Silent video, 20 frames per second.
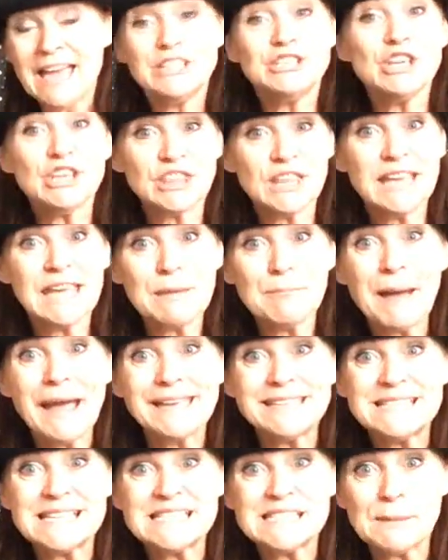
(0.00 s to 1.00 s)
Do you think it
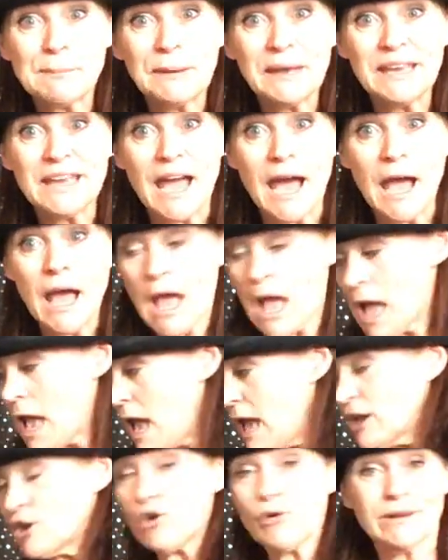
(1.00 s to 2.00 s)
might disappear
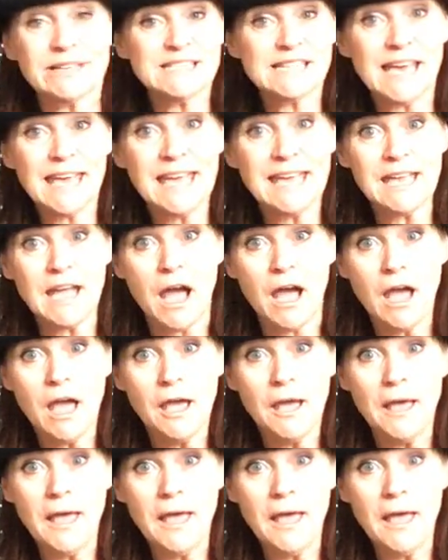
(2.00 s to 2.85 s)
and go into here?